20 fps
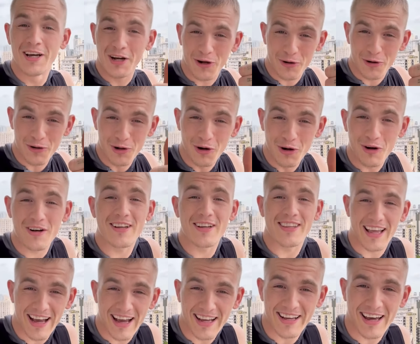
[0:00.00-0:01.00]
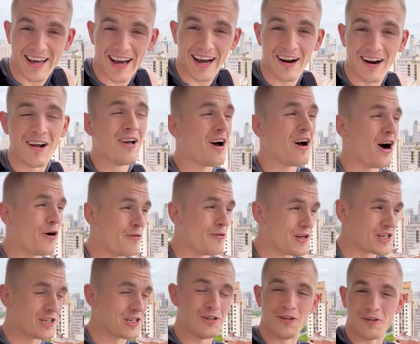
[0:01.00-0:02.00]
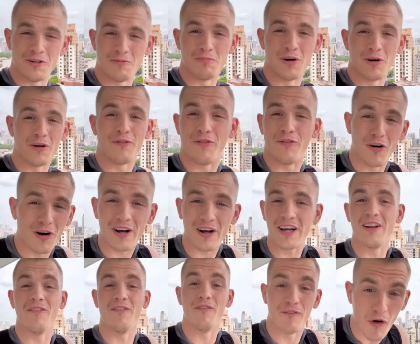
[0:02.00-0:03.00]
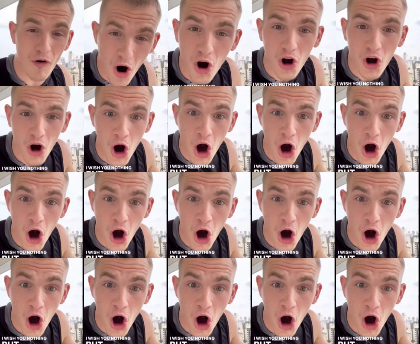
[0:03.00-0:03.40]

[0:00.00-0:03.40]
Good luck. Take care. I wish you nothing but fucking fuck off.